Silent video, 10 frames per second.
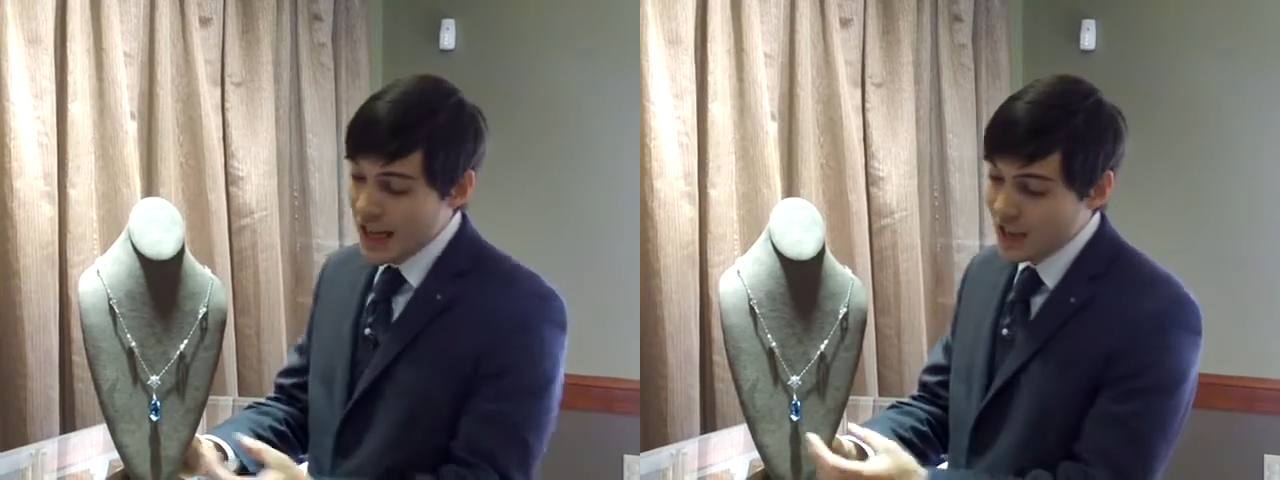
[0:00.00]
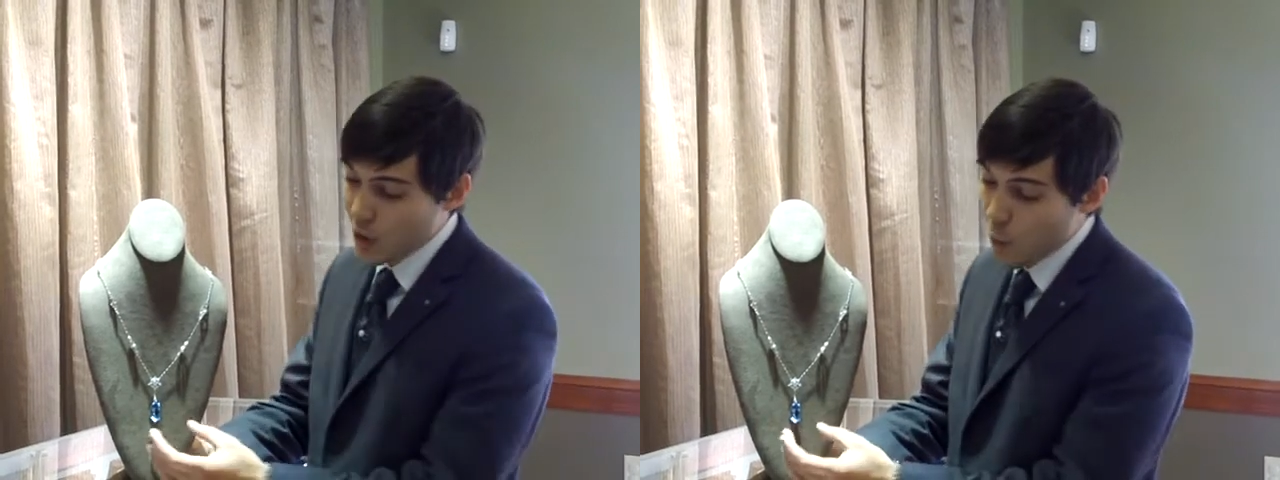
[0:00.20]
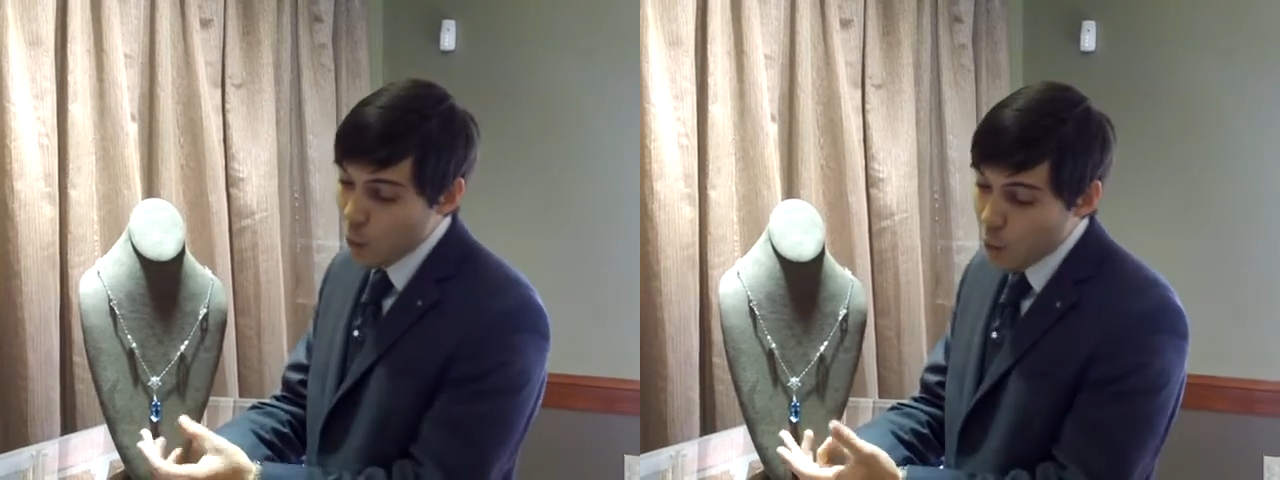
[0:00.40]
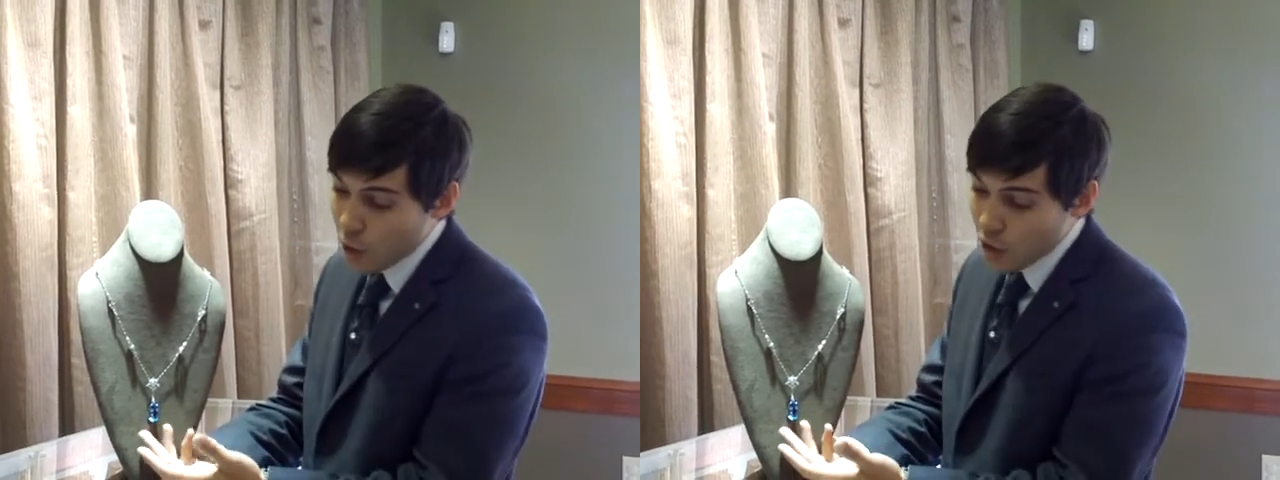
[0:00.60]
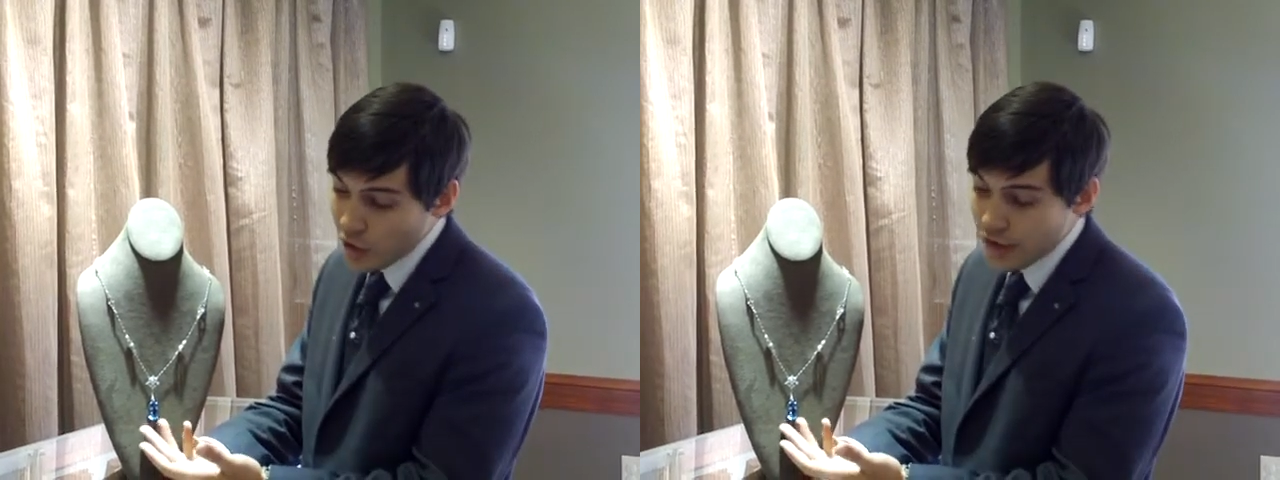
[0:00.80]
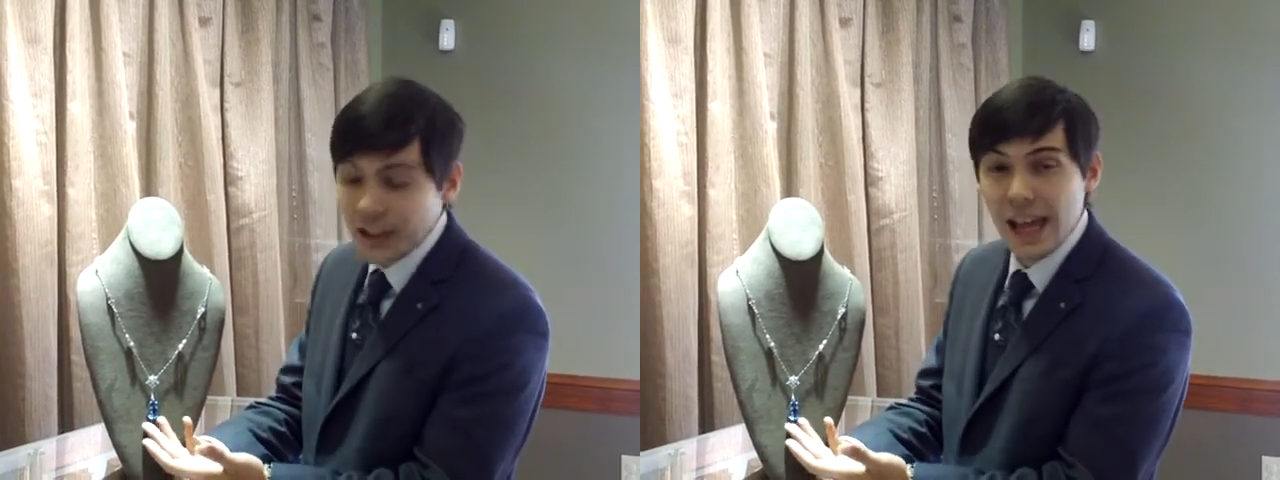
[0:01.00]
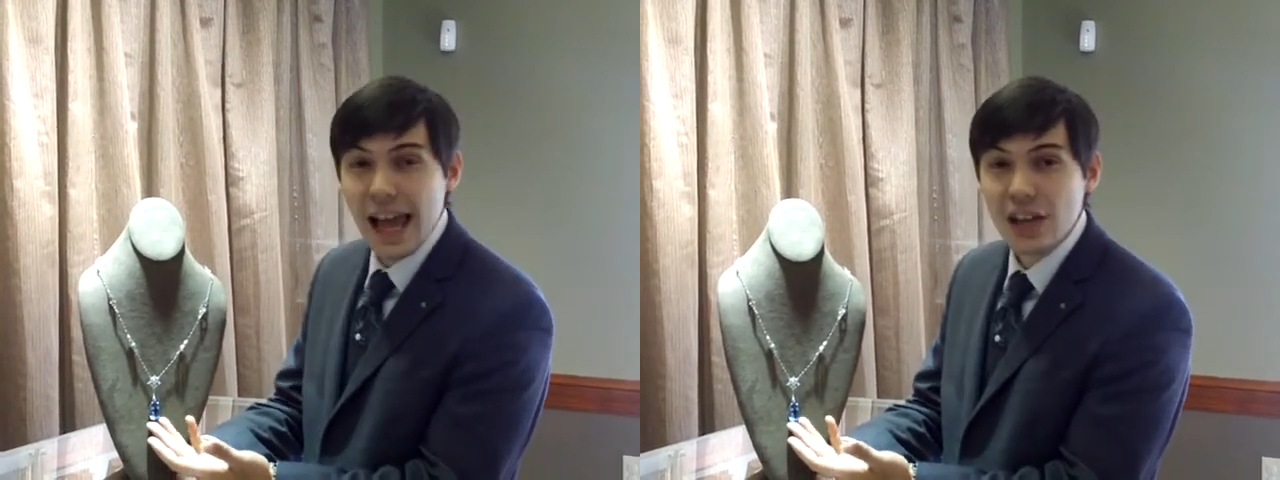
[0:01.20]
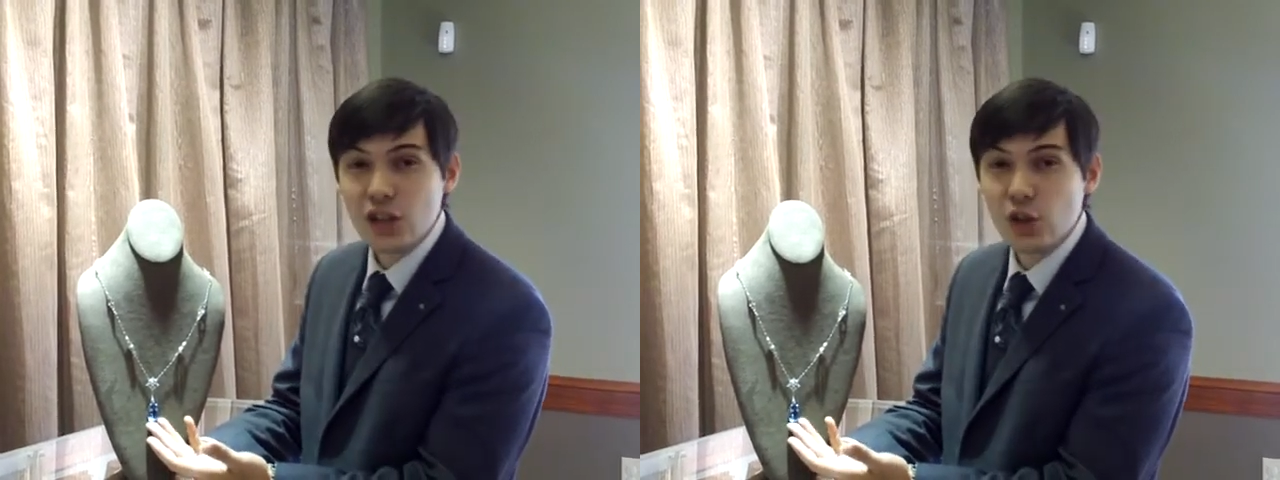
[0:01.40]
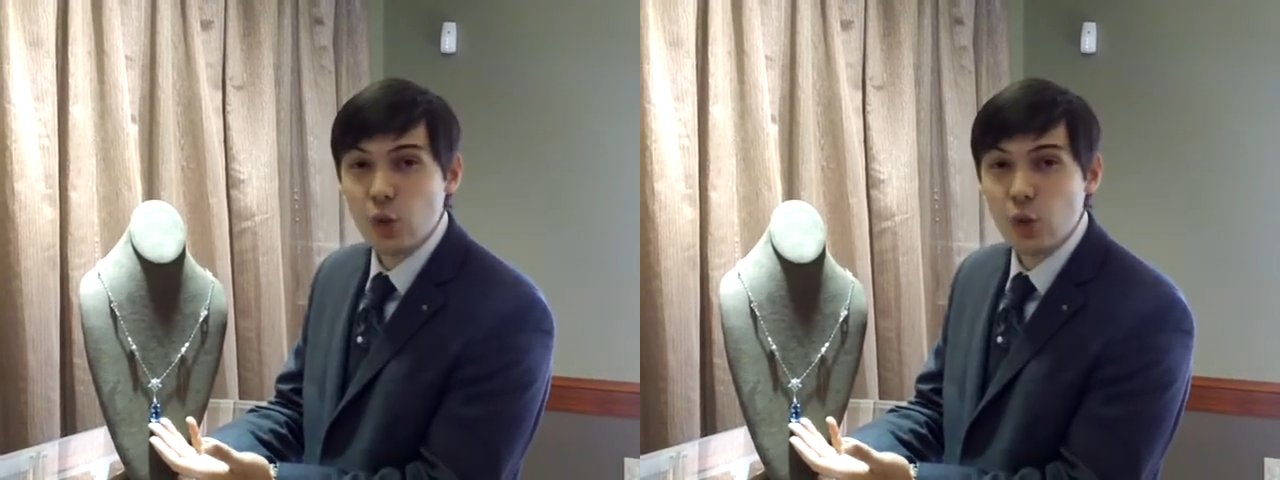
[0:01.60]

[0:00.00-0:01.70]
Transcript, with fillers: It's a world-class